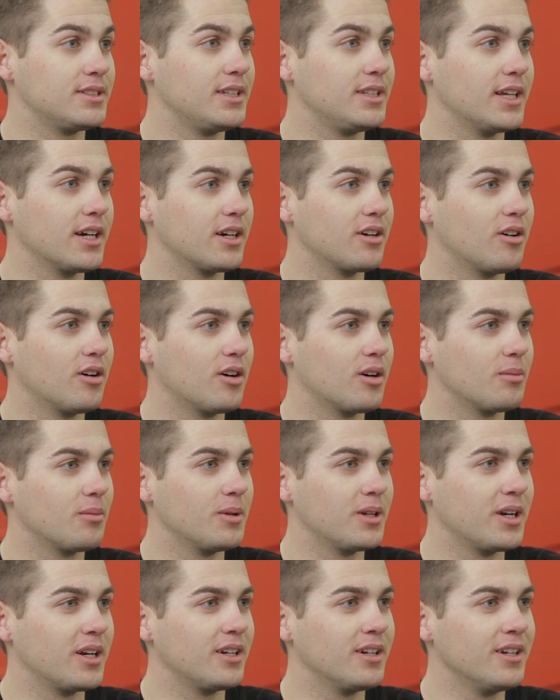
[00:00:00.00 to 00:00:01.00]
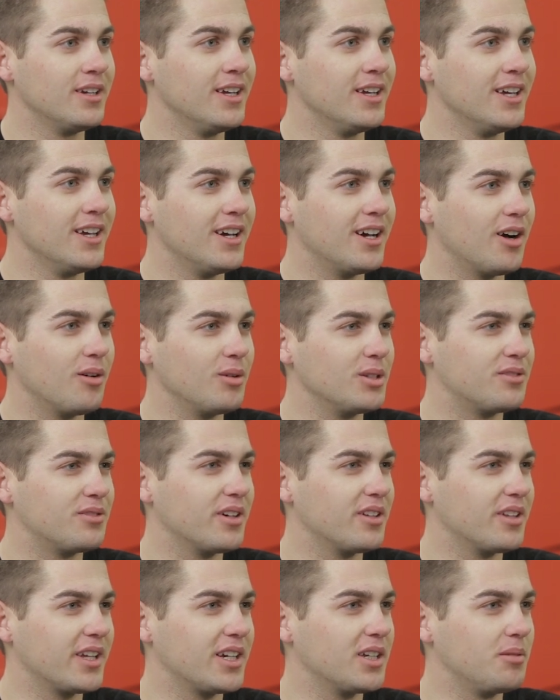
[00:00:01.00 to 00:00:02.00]
see that car, but I always
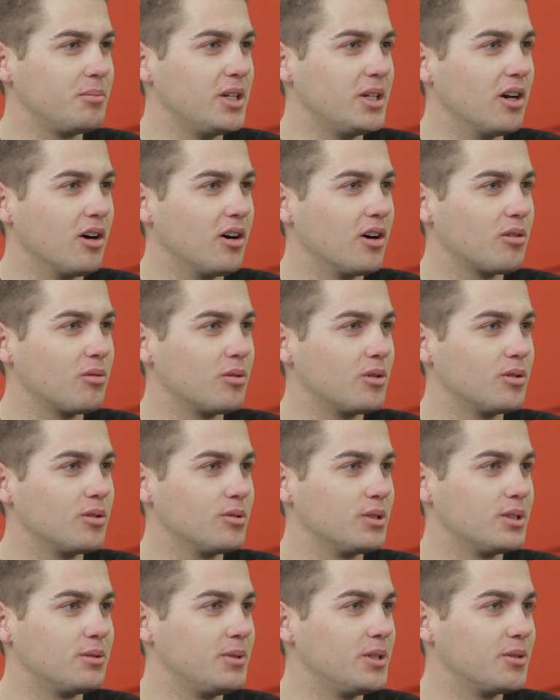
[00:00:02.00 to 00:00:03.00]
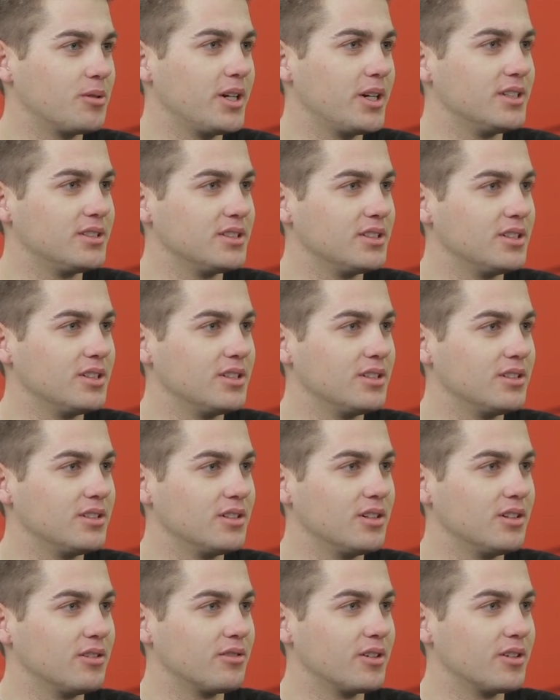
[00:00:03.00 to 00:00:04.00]
felt like it'd be awkward with me racing
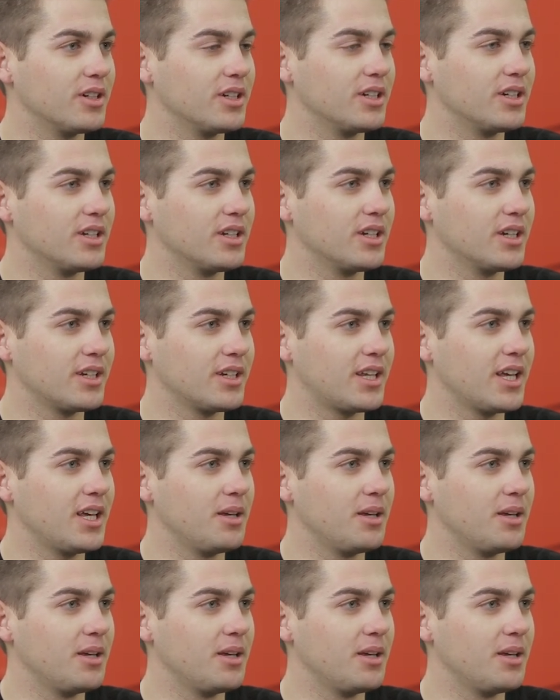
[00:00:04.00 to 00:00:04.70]
over at